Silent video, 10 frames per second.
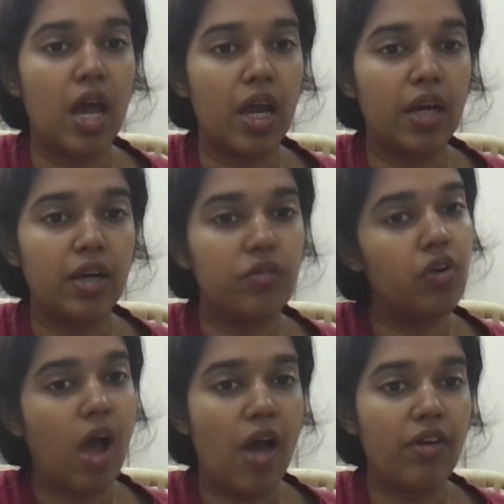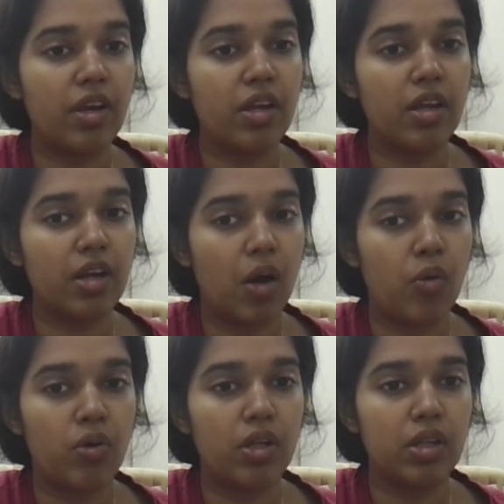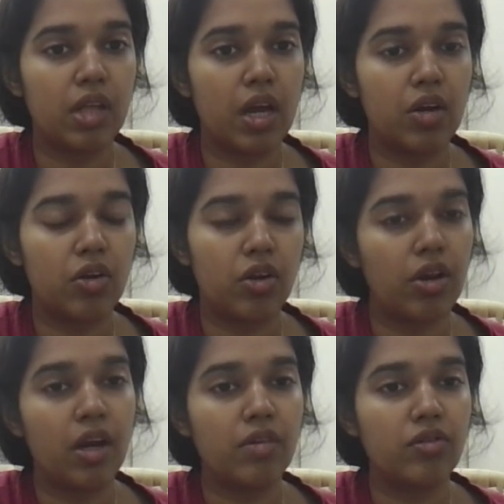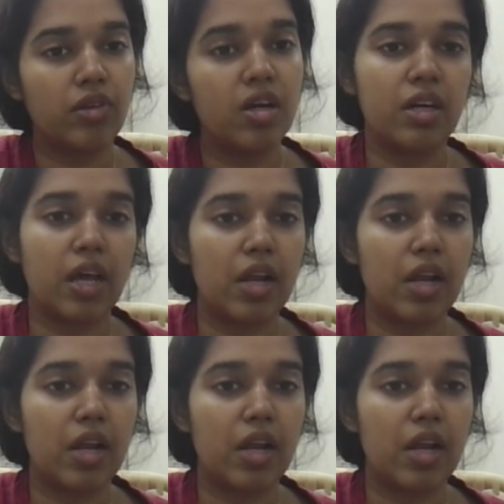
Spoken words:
And if you have any doubt on that or you're getting stuck,